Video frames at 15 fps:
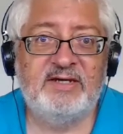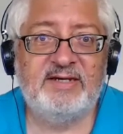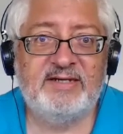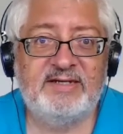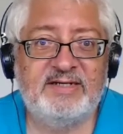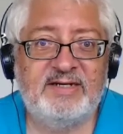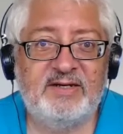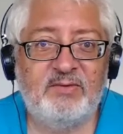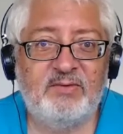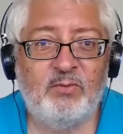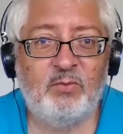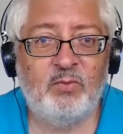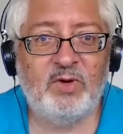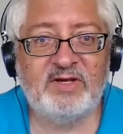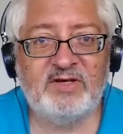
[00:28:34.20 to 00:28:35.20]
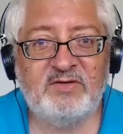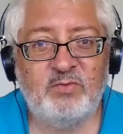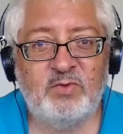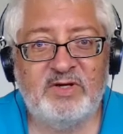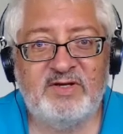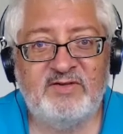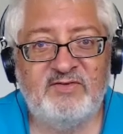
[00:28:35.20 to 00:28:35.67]
yeah. what,
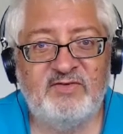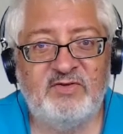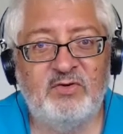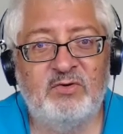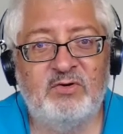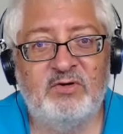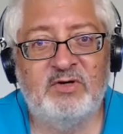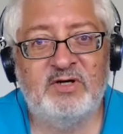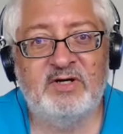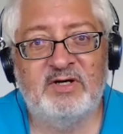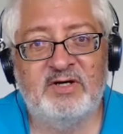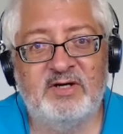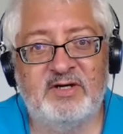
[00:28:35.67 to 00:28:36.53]
what is your...